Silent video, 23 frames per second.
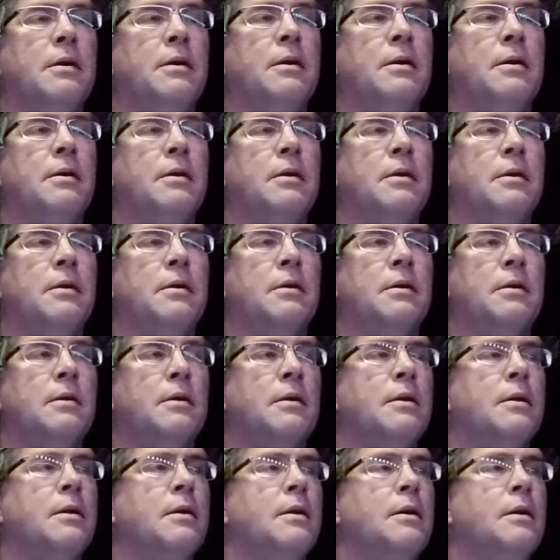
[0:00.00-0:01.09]

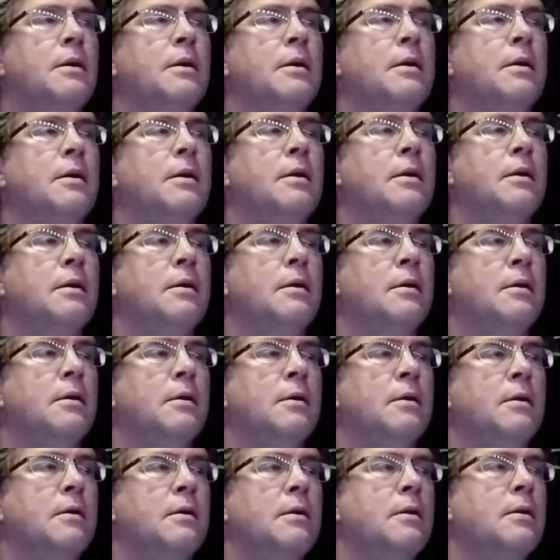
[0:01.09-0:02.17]

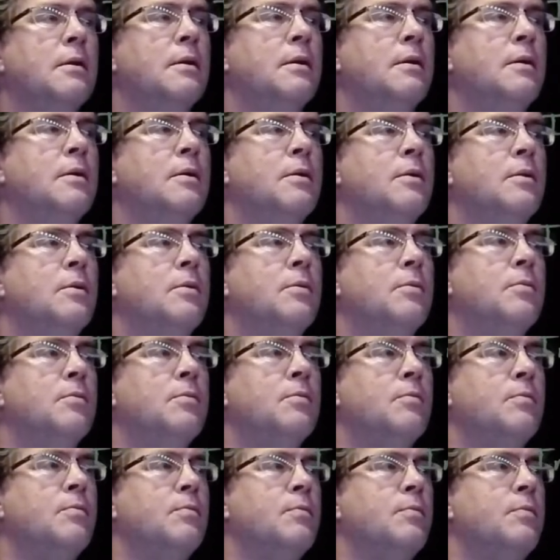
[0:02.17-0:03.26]

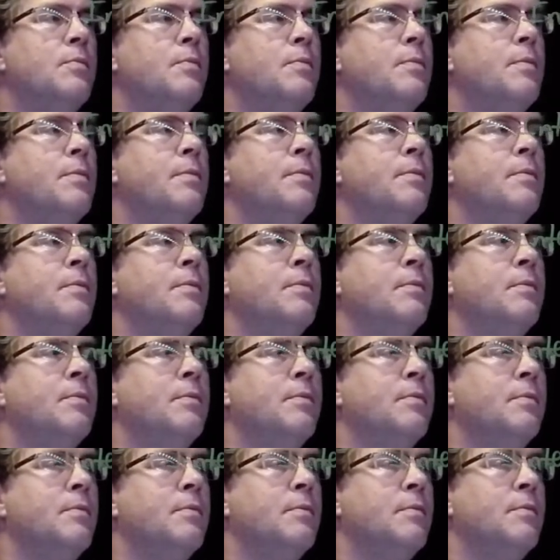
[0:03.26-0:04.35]

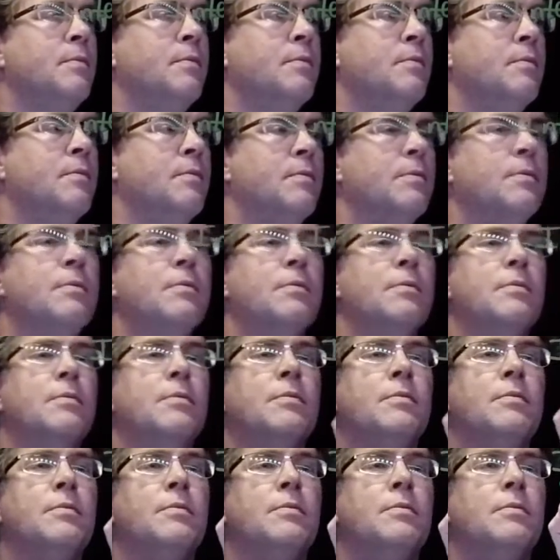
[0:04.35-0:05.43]

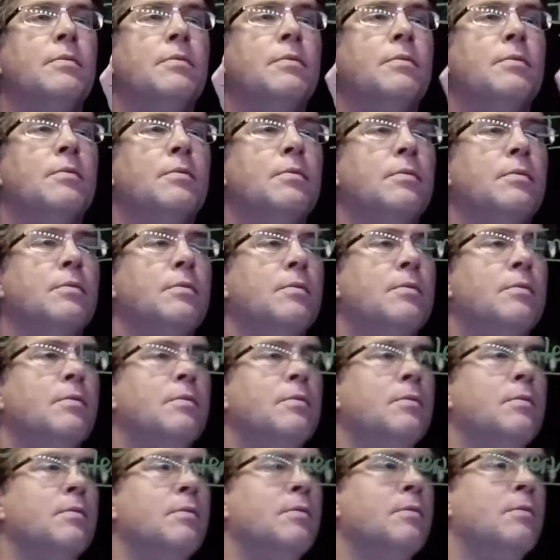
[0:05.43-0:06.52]

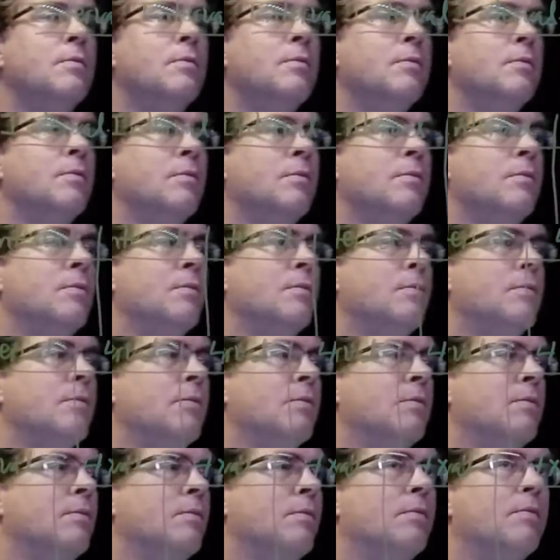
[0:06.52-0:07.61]

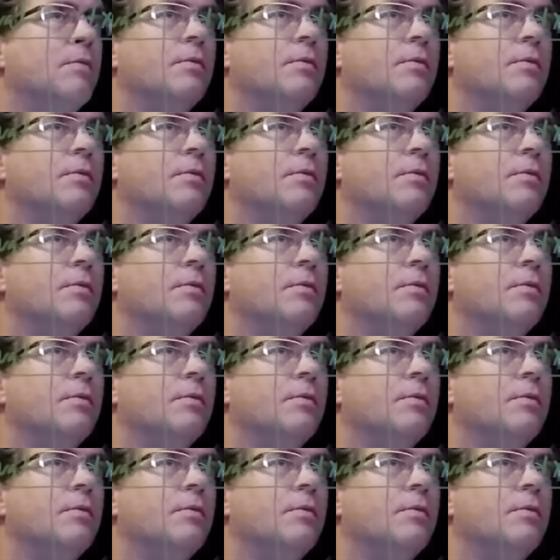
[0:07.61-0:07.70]
(silence)